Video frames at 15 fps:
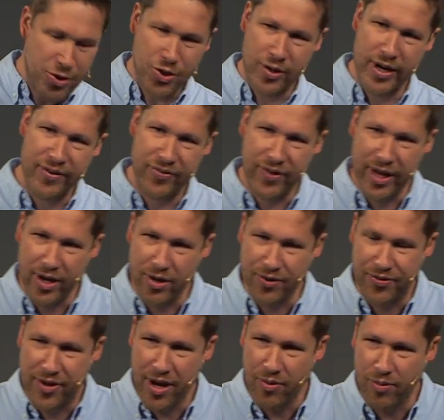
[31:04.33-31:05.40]
translators
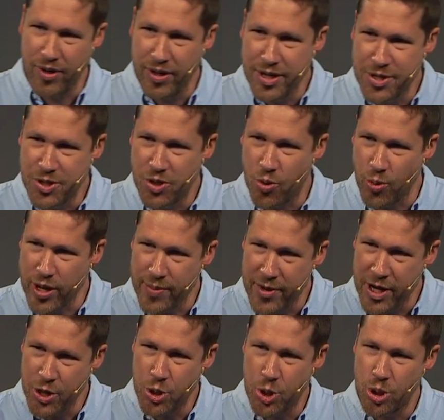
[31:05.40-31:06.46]
get really
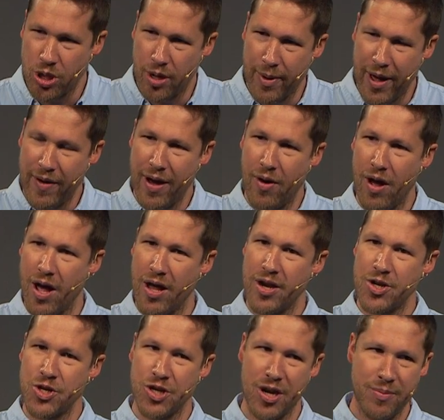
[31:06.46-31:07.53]
squeamish about how
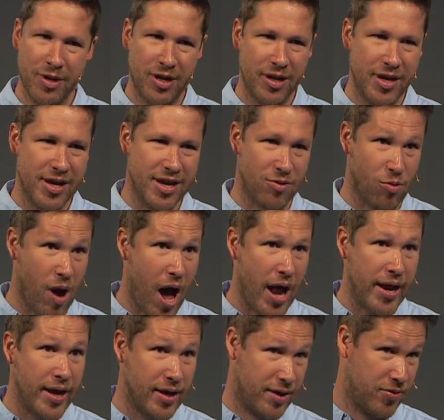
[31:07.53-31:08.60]
unashamedly
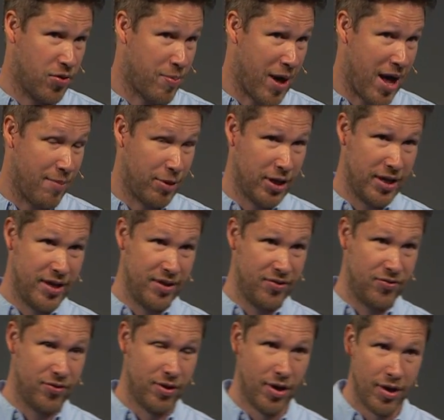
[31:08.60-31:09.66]
erotic the Bible
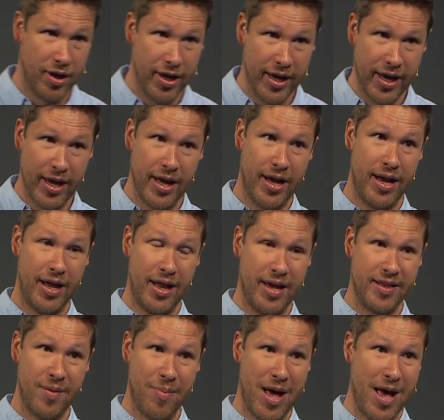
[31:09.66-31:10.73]
is. And uh,
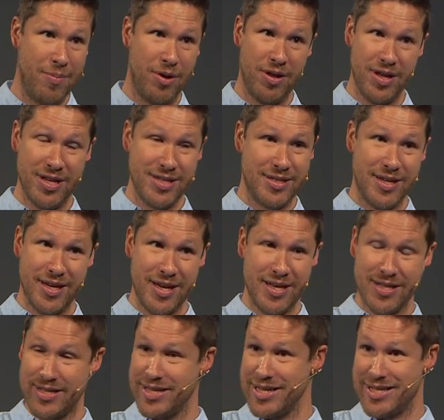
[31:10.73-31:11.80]
like the Bible is
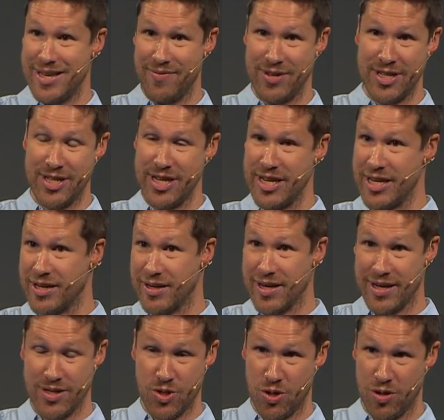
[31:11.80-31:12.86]
NC 17
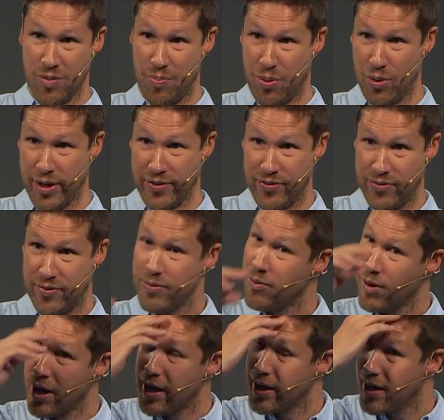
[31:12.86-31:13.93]
at certain points,
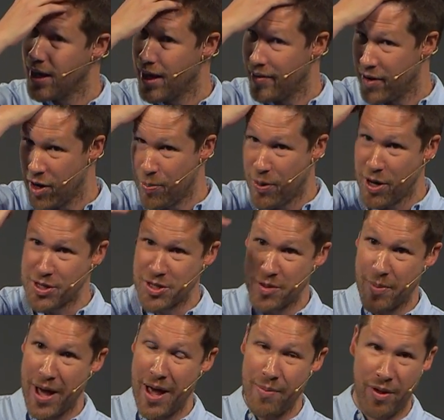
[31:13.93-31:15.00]
right? Uh, there are parts of the
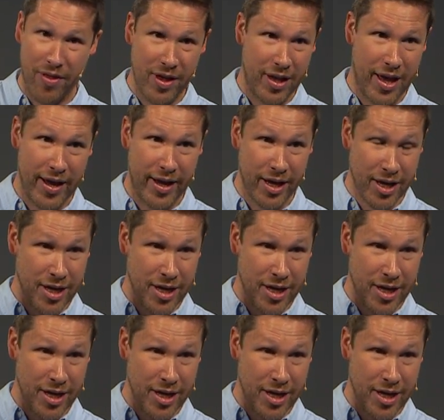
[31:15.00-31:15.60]
Bible that, like,